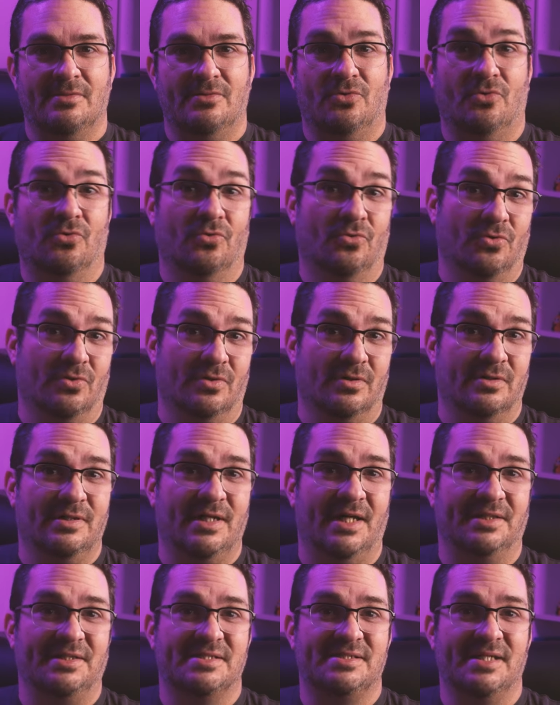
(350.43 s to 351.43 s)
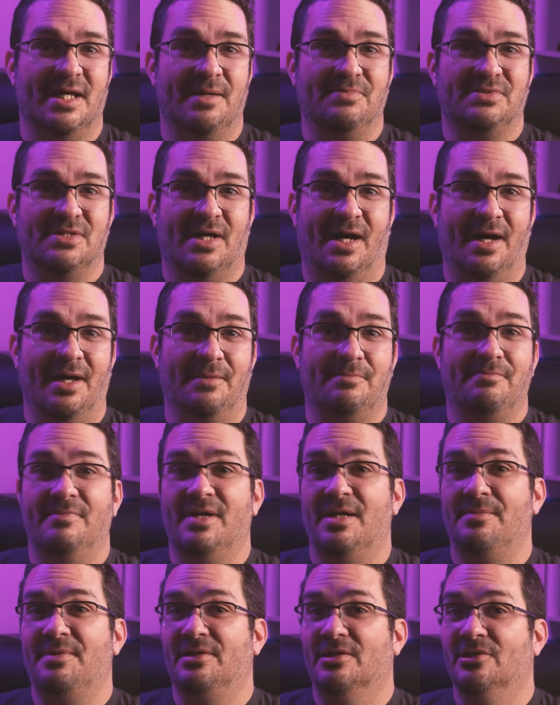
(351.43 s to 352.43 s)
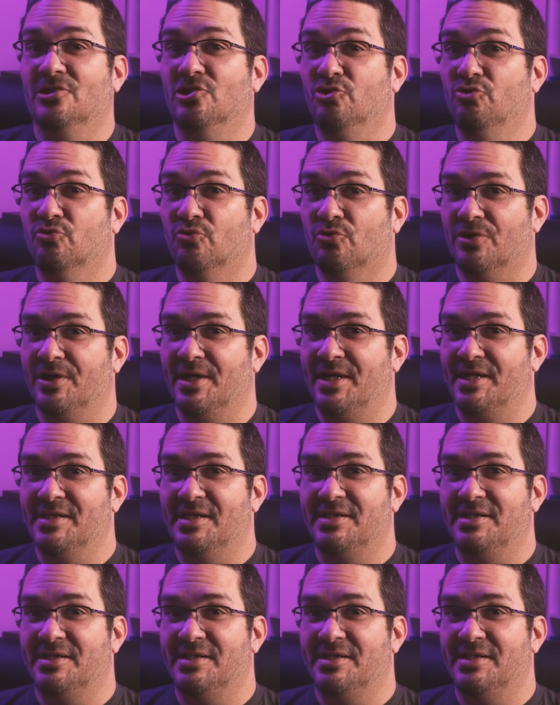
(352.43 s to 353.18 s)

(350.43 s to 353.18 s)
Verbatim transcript: or at the same time, maybe luring